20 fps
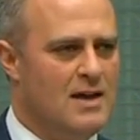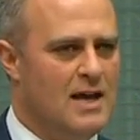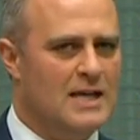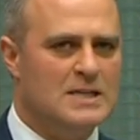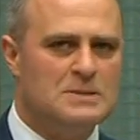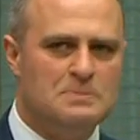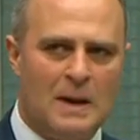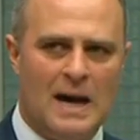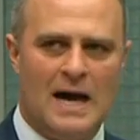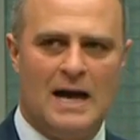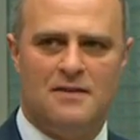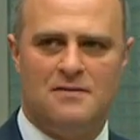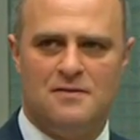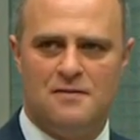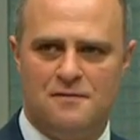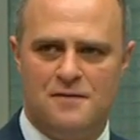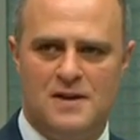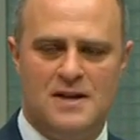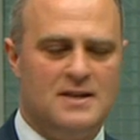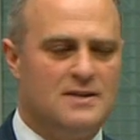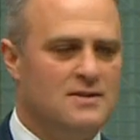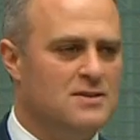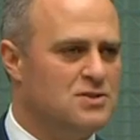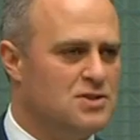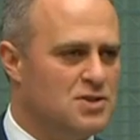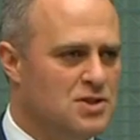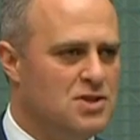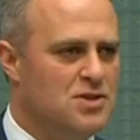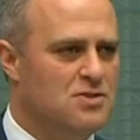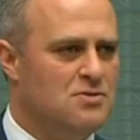as part of defending the
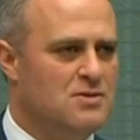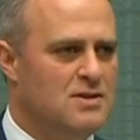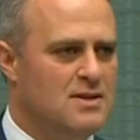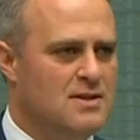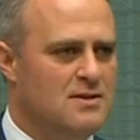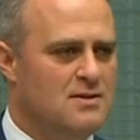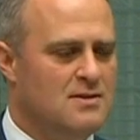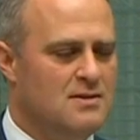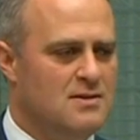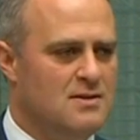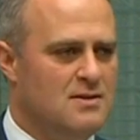security,